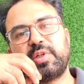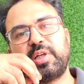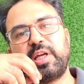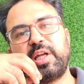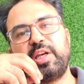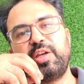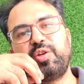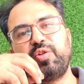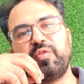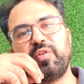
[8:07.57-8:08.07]

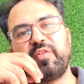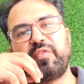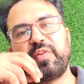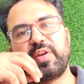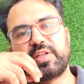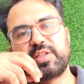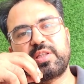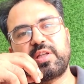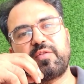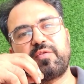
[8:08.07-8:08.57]
and you will
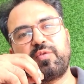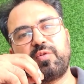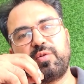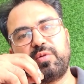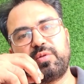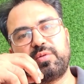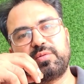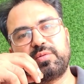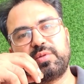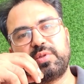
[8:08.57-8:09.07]
fix the
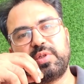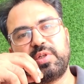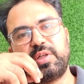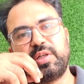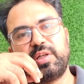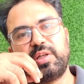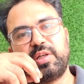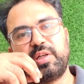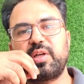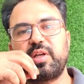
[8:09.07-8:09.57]
phone.
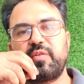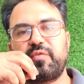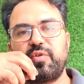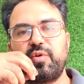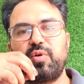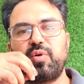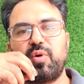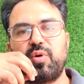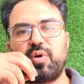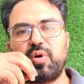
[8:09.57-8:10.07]
If
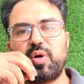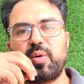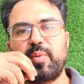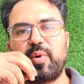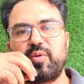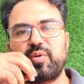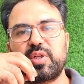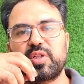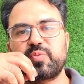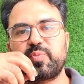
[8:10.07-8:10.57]
you don't know
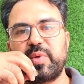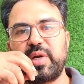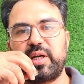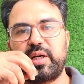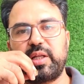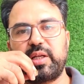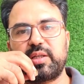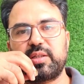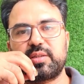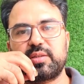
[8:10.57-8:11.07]
about the
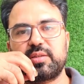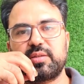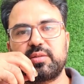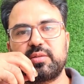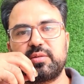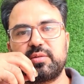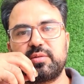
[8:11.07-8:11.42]
schematics,